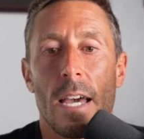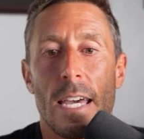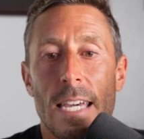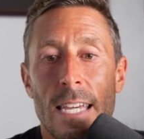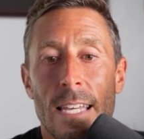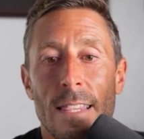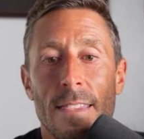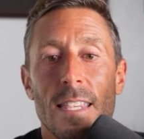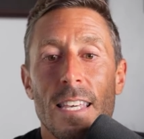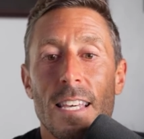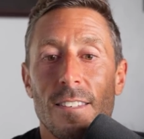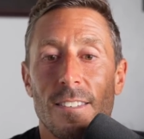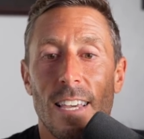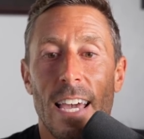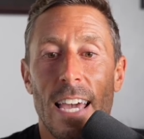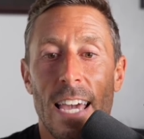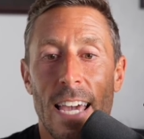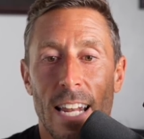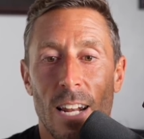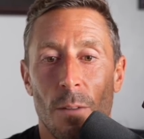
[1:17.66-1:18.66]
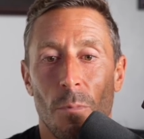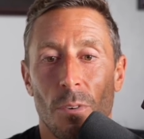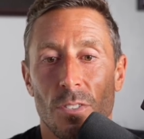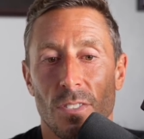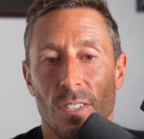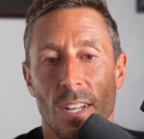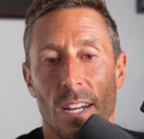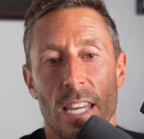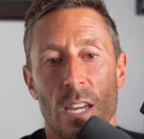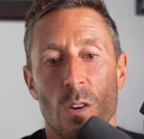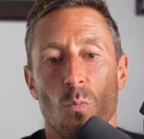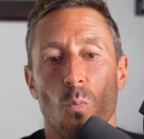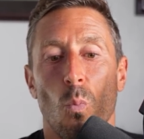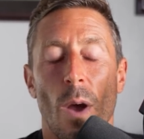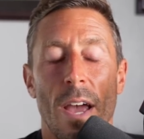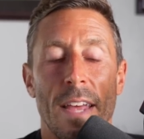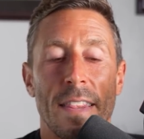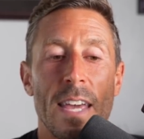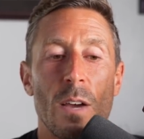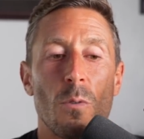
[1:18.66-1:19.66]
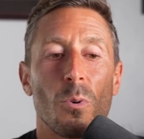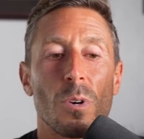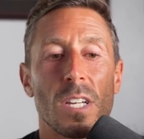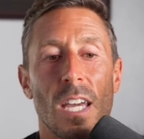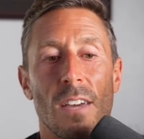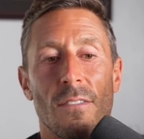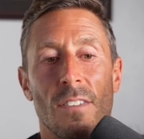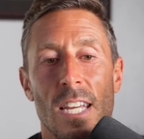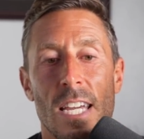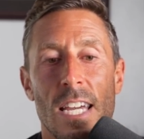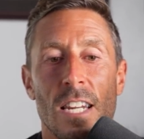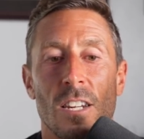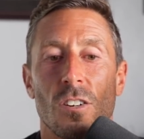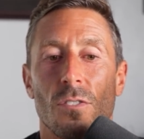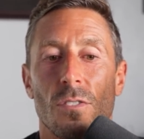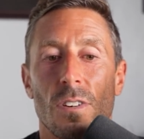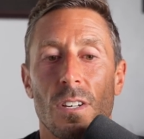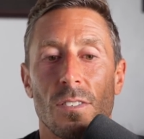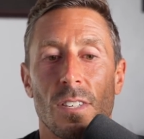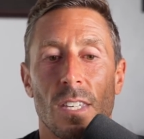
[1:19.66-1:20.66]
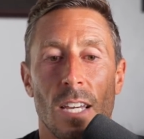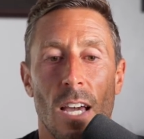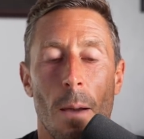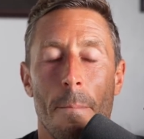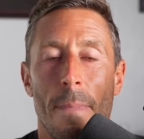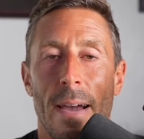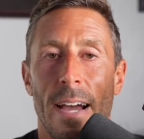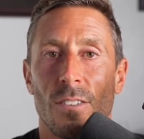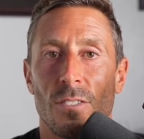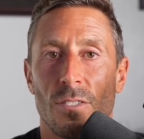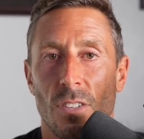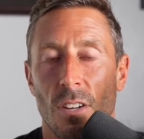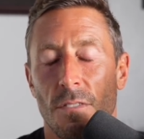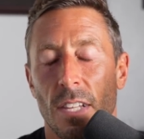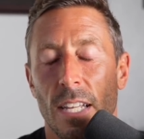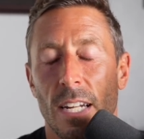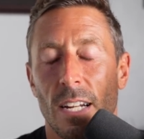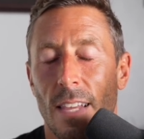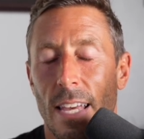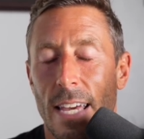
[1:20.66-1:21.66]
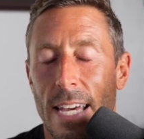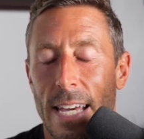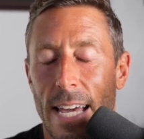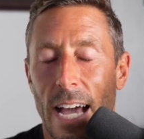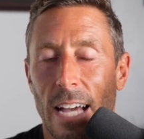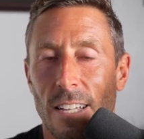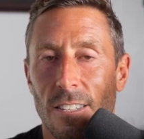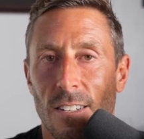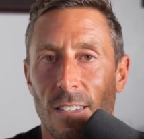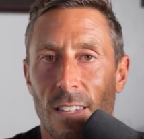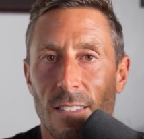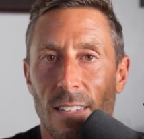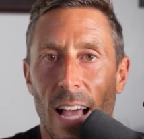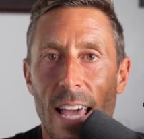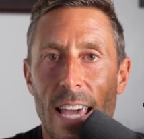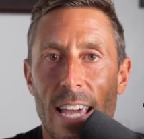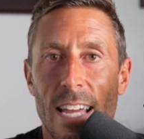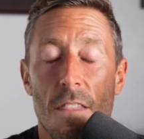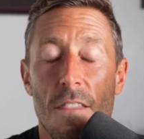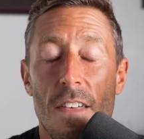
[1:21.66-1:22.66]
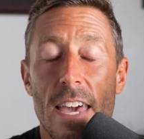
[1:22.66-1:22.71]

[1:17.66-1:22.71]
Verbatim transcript: in this animal study, when they were given increasing amounts of linoleic acid in the diet,